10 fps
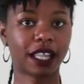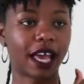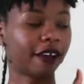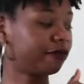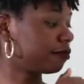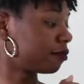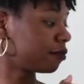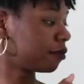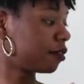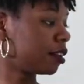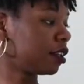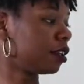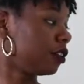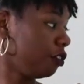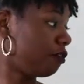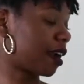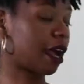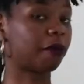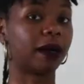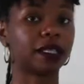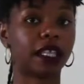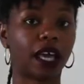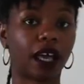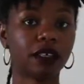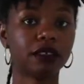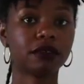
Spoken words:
like, you forgot about that.